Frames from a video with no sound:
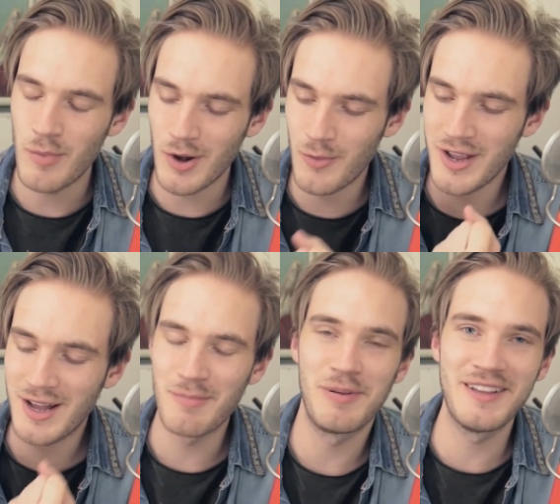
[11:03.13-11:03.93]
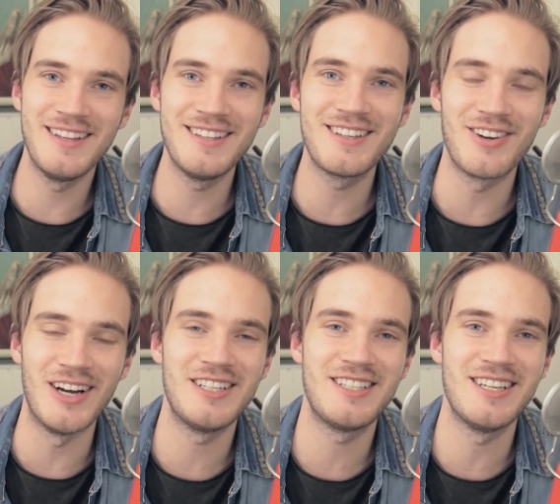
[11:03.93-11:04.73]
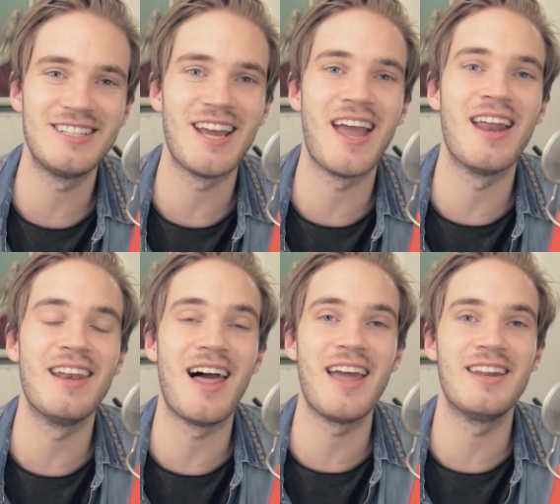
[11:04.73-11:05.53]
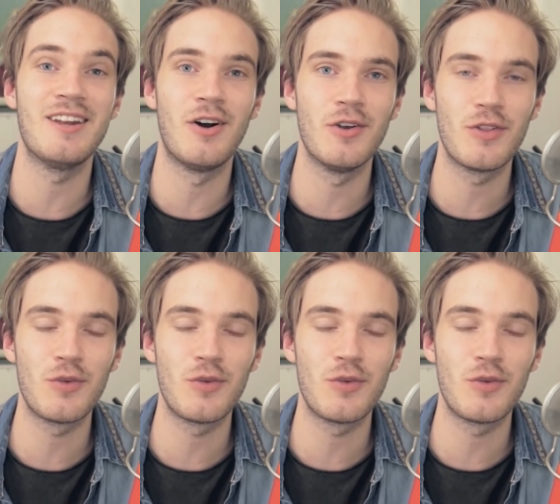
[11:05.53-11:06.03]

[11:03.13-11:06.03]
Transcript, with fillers: but we completely crushed it and landed on